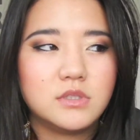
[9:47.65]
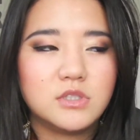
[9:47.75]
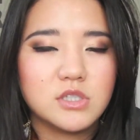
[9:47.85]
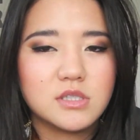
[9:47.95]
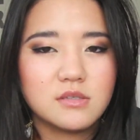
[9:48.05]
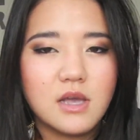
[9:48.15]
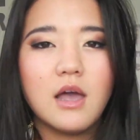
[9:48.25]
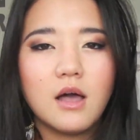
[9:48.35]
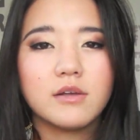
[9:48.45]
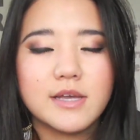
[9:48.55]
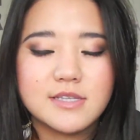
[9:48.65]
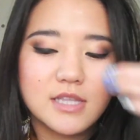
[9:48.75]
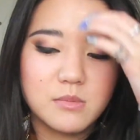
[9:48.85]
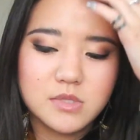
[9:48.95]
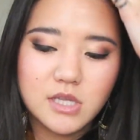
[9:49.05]
just, I'll get to
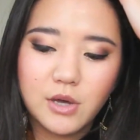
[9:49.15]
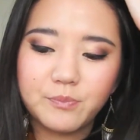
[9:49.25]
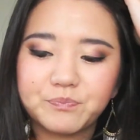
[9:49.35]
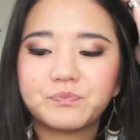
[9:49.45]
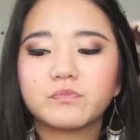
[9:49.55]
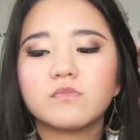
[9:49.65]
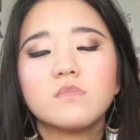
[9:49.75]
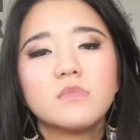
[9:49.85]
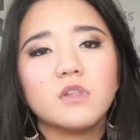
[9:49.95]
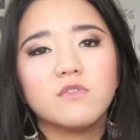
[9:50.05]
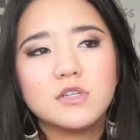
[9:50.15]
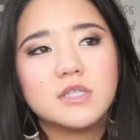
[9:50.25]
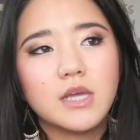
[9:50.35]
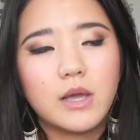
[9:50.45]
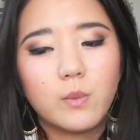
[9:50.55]
them. So, first
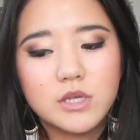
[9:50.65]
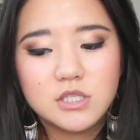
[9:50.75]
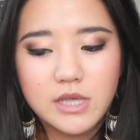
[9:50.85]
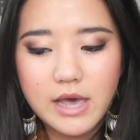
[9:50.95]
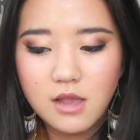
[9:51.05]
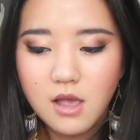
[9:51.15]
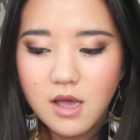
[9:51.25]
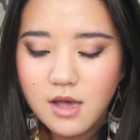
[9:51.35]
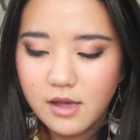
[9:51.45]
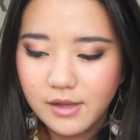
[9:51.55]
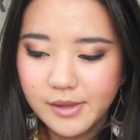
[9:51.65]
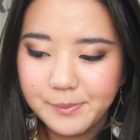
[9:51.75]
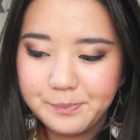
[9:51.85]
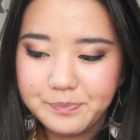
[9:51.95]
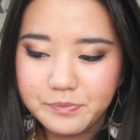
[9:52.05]
thing, I wish that,
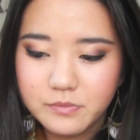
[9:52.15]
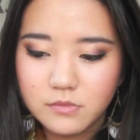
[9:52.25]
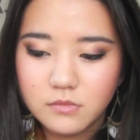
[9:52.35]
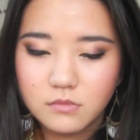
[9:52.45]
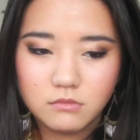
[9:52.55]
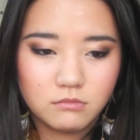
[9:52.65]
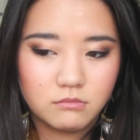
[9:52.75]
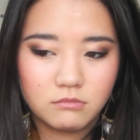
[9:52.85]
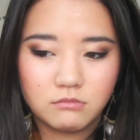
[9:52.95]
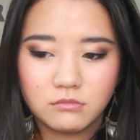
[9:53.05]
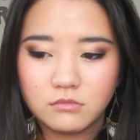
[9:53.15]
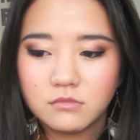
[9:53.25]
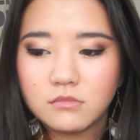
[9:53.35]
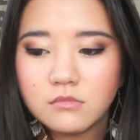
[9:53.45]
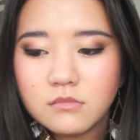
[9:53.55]
um,
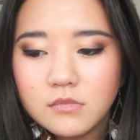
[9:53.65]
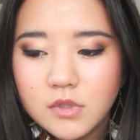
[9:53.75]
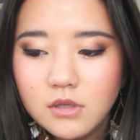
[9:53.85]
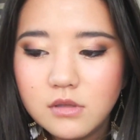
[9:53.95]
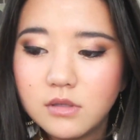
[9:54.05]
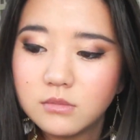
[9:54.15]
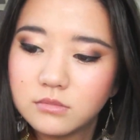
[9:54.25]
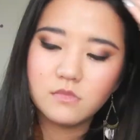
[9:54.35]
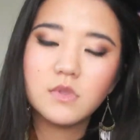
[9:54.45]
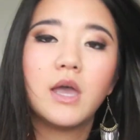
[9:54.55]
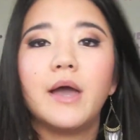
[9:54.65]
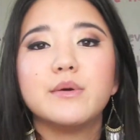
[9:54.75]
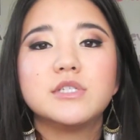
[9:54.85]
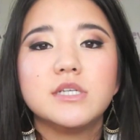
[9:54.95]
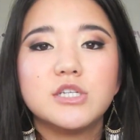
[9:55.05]
no, I
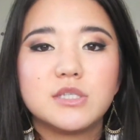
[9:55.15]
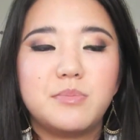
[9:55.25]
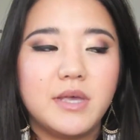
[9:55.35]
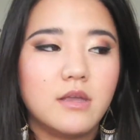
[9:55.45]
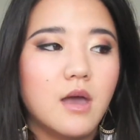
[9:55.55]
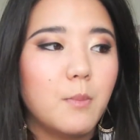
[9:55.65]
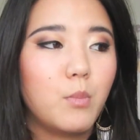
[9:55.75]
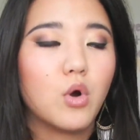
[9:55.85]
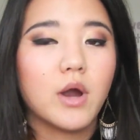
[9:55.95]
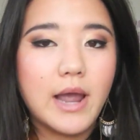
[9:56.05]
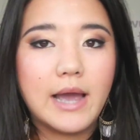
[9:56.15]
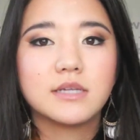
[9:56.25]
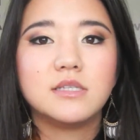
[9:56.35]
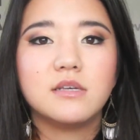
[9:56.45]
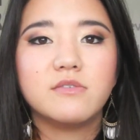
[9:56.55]
wish I had just been more
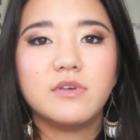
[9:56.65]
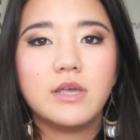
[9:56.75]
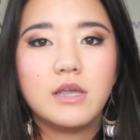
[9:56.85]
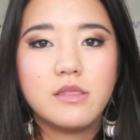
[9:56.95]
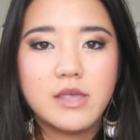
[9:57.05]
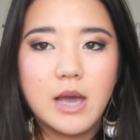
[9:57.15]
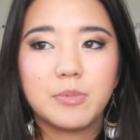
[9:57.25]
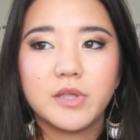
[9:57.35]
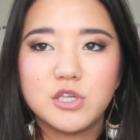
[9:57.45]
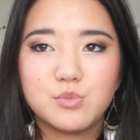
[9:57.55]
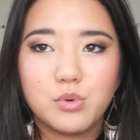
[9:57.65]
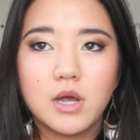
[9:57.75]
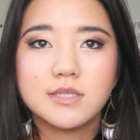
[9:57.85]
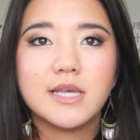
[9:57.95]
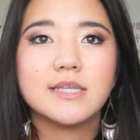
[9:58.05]
active in the application
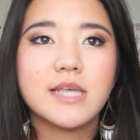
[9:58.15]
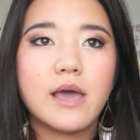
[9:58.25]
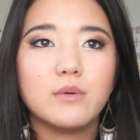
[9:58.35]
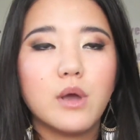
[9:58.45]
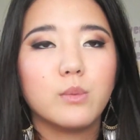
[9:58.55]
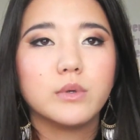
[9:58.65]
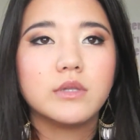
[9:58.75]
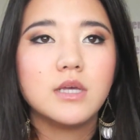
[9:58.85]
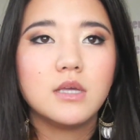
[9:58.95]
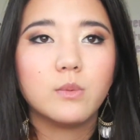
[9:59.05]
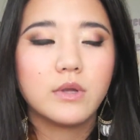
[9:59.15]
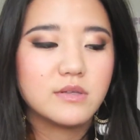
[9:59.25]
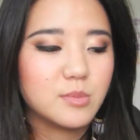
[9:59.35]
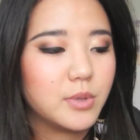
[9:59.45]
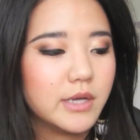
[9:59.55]
process. I, I really, when I
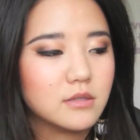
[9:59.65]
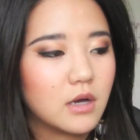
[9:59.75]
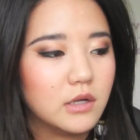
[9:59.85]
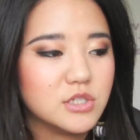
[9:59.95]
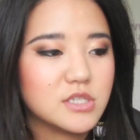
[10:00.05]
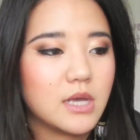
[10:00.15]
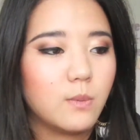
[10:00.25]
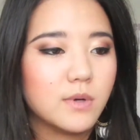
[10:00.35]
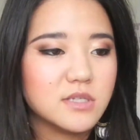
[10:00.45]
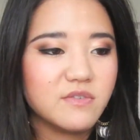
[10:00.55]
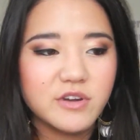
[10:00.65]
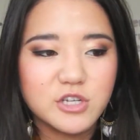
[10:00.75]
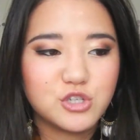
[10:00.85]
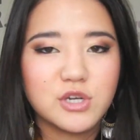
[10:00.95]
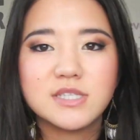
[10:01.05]
was applying to colleges, I wasn't very
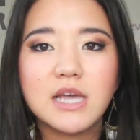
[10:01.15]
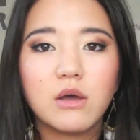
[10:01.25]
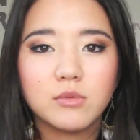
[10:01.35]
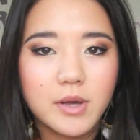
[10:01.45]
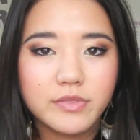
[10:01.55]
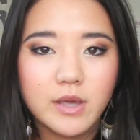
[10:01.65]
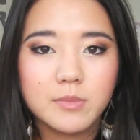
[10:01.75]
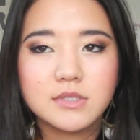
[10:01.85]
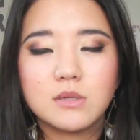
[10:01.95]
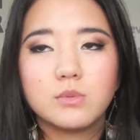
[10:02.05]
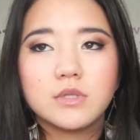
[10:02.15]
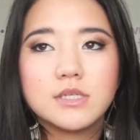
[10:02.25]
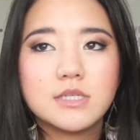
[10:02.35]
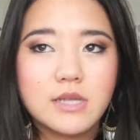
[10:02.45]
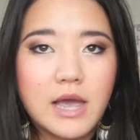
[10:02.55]
stressed out about them because I
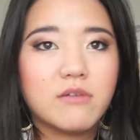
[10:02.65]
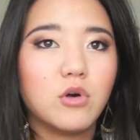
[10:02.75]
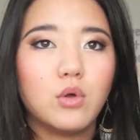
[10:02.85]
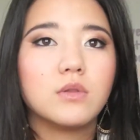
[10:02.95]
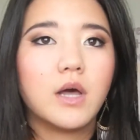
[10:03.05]
really didn't have a whole